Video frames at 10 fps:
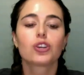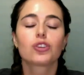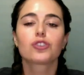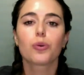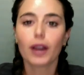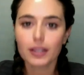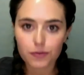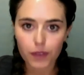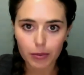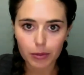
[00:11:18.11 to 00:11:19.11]
So what is
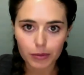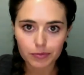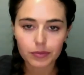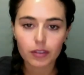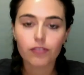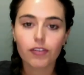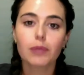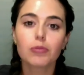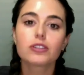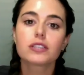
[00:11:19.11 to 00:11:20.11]
fiber?
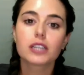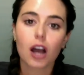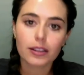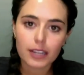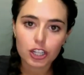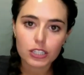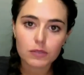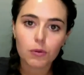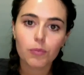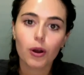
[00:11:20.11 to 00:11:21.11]
Fiber is the
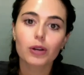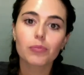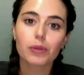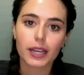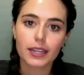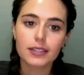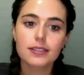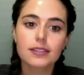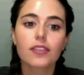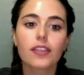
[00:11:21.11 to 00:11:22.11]
non-digestible part of
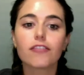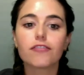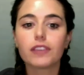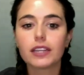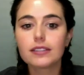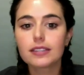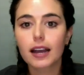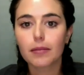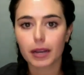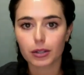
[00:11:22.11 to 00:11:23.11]
plants that feeds
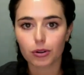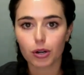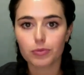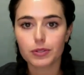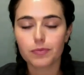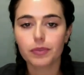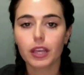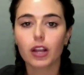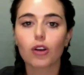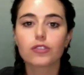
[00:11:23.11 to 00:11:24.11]
gut microbes.
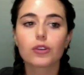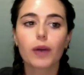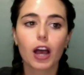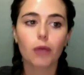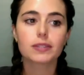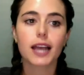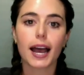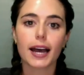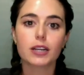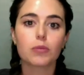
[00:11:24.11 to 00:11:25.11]
It also helps
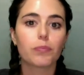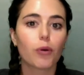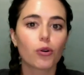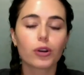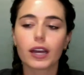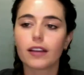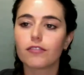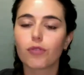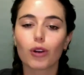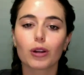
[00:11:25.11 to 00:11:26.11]
add bulk and
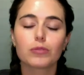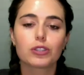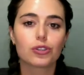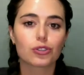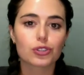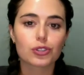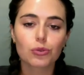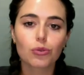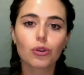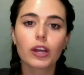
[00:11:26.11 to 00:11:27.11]
form to your
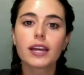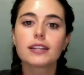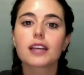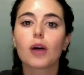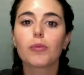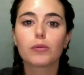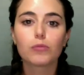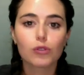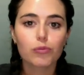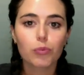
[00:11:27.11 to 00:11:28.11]
stool to help it
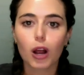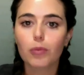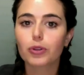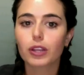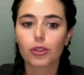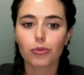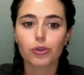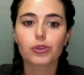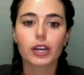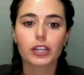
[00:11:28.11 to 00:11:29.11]
move properly through
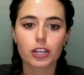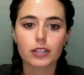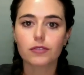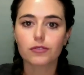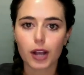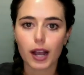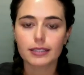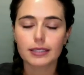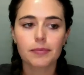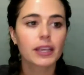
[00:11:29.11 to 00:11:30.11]
your digestive
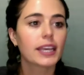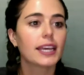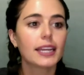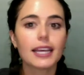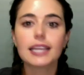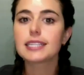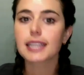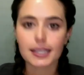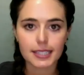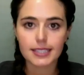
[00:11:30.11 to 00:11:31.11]
tract. It is
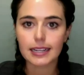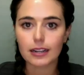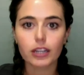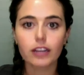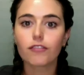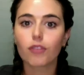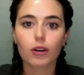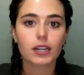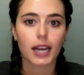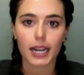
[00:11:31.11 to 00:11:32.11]
necessary
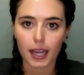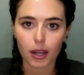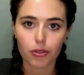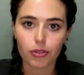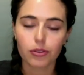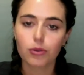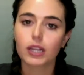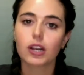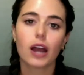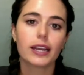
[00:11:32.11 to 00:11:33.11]
for gut health. You
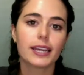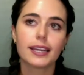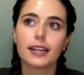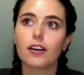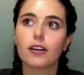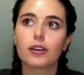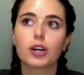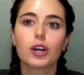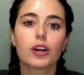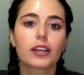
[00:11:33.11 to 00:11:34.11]
cannot eat a
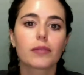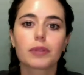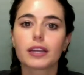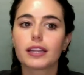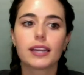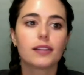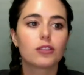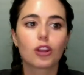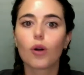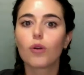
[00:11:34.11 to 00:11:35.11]
completely
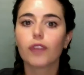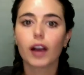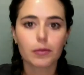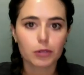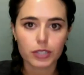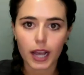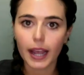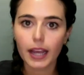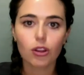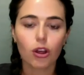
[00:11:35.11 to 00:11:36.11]
low fiber
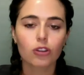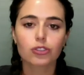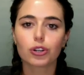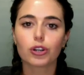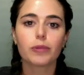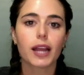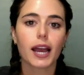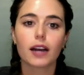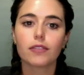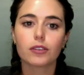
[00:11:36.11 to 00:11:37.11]
diet long term and
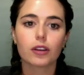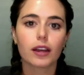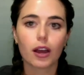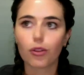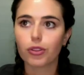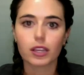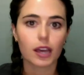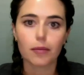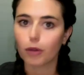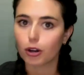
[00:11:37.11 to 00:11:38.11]
have healthy
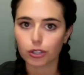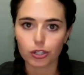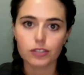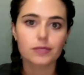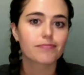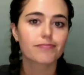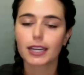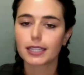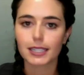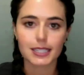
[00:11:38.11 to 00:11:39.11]
gut markers.
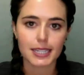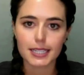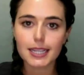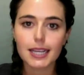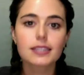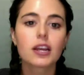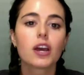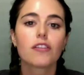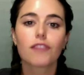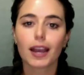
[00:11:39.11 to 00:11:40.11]
That doesn't exist.
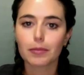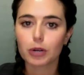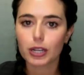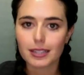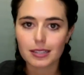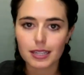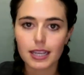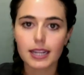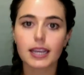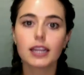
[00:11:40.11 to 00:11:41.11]
Fiber is
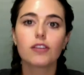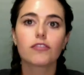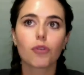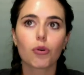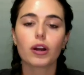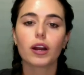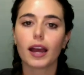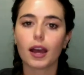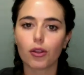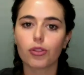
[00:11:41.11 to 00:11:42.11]
needed for a
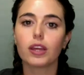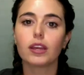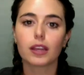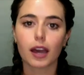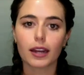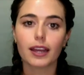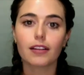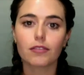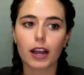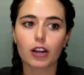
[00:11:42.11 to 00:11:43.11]
healthy gut
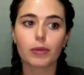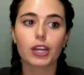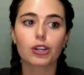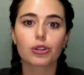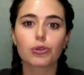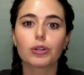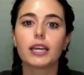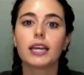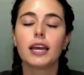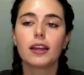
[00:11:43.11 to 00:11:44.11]
environment,
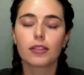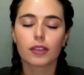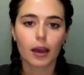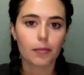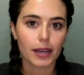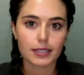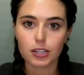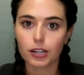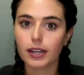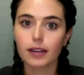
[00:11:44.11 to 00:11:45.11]
including gut
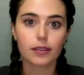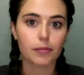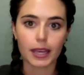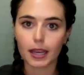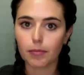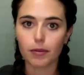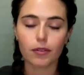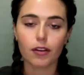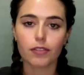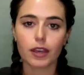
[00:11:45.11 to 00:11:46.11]
bacteria, the makeup
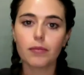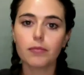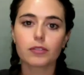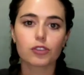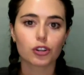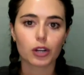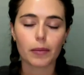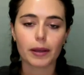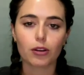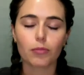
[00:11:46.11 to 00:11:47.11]
of them, so your
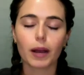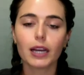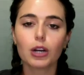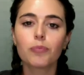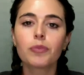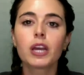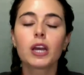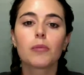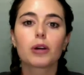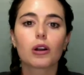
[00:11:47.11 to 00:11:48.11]
gut microbiome,
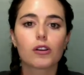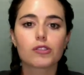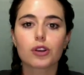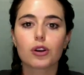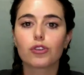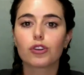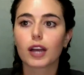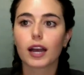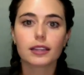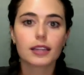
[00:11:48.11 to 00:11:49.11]
but also your
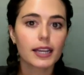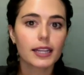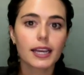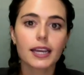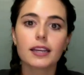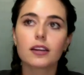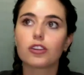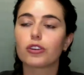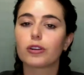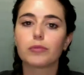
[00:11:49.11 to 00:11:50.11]
gut lining,
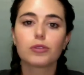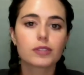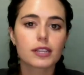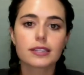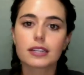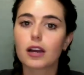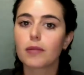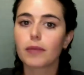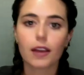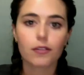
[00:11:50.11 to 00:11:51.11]
your immune
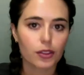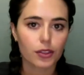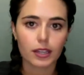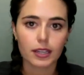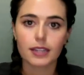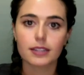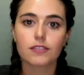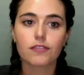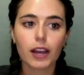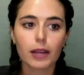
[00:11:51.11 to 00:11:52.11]
system. Everything needs
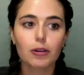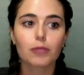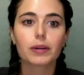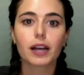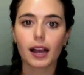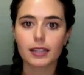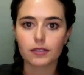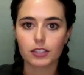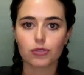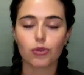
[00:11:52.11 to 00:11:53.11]
fiber because of
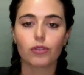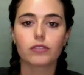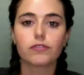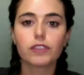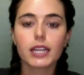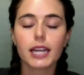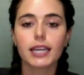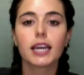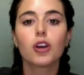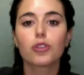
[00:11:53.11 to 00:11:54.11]
its role in
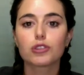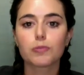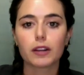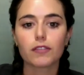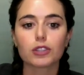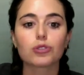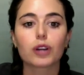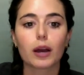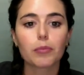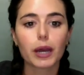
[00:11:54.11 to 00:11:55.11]
feeding those beneficial
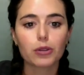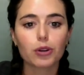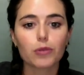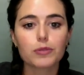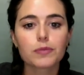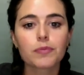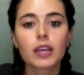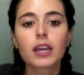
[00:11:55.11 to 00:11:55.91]
gut microbes.